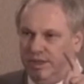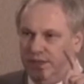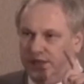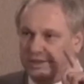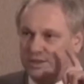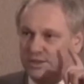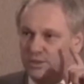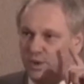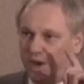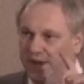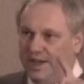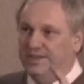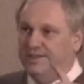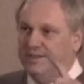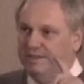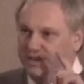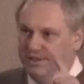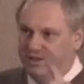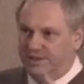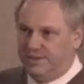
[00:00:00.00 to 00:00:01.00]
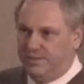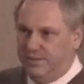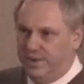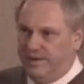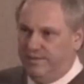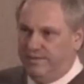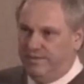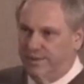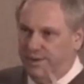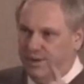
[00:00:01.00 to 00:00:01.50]
it's race to the
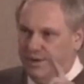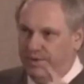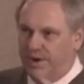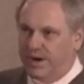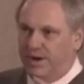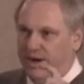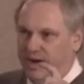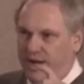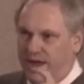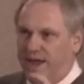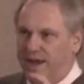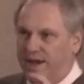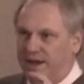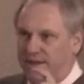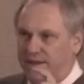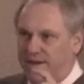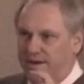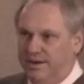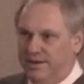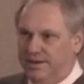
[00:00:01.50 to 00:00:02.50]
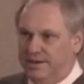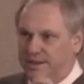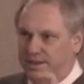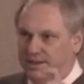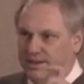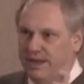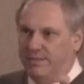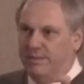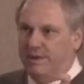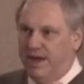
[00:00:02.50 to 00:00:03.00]
swift when you run an ad in there that
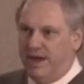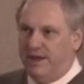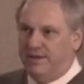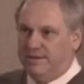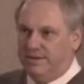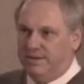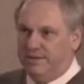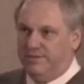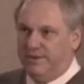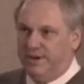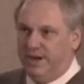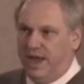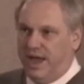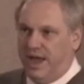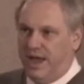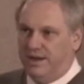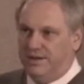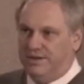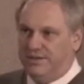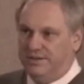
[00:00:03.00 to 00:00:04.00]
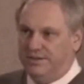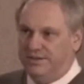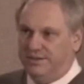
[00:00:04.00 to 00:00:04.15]
says, I buy houses for cash.